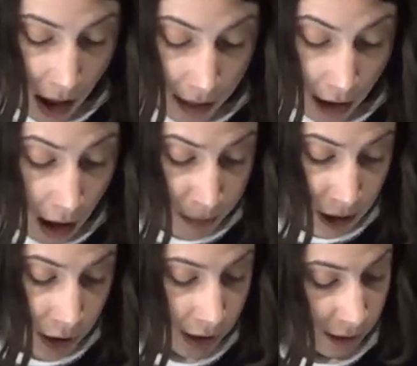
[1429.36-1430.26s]
The
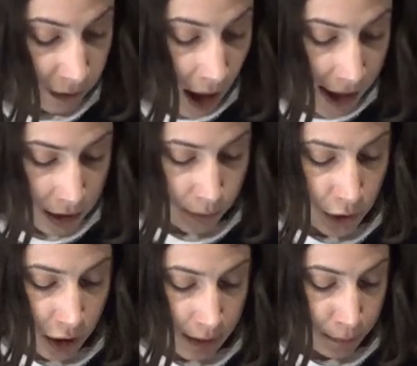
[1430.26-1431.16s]
Harbinger of Light,
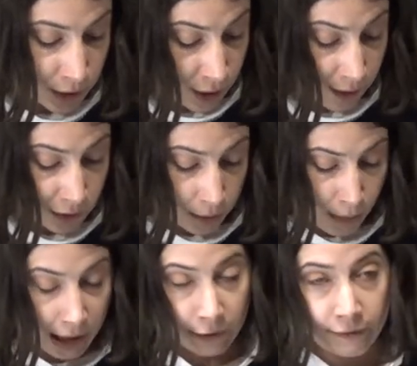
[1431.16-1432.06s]
which is preserved on
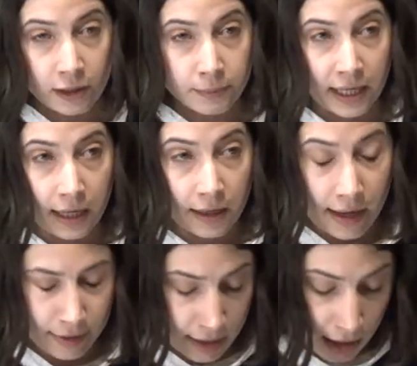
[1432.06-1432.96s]
microfilm here
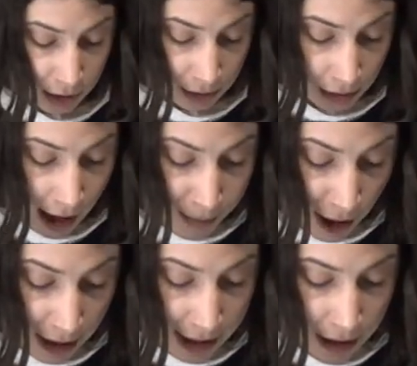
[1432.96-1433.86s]
at the National
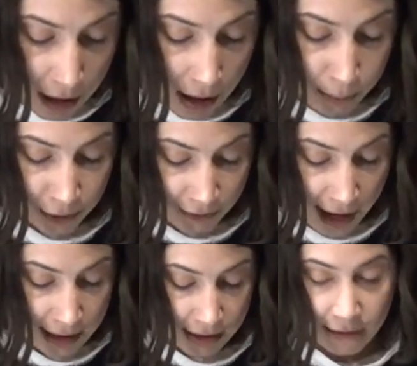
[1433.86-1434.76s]
Library,
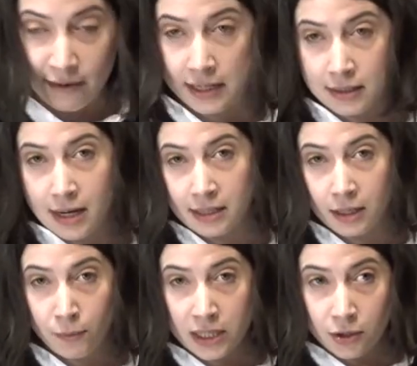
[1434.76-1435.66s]
provides a
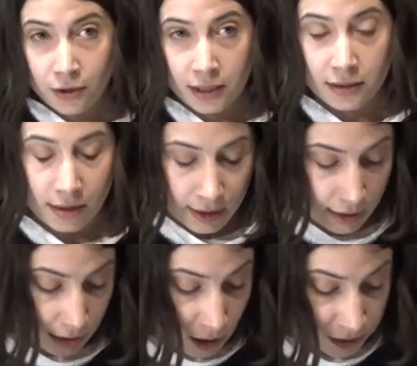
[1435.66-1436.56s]
fascinating window into the
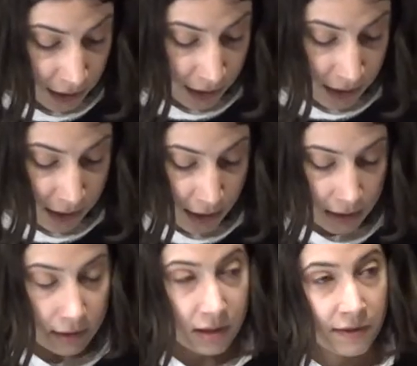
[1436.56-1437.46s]
occult
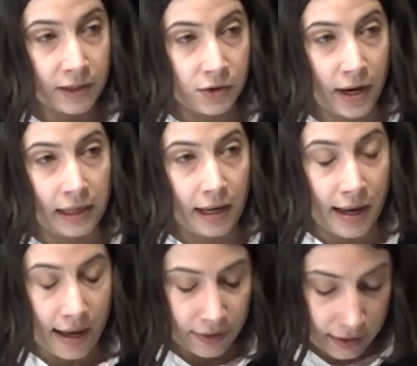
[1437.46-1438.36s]
concerns of Australia
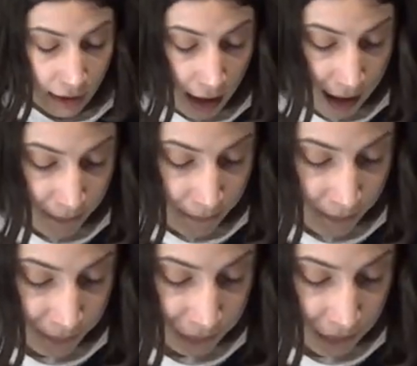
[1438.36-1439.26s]
at the time.
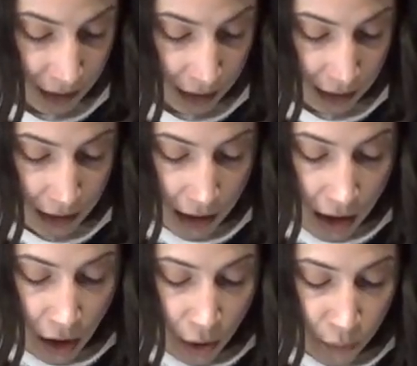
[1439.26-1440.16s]

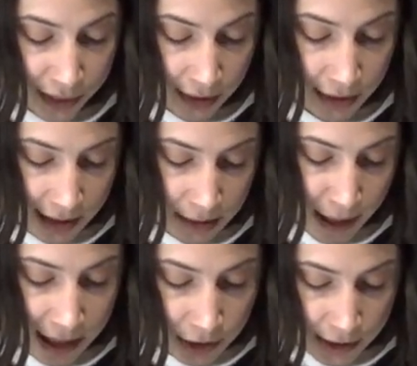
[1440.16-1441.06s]
Within its
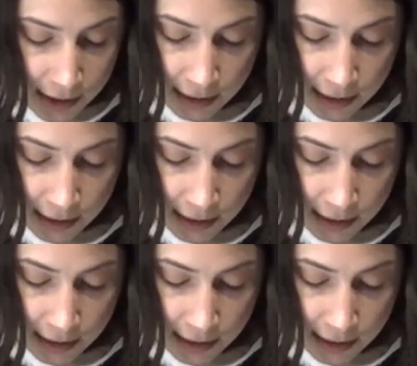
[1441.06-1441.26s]
pages are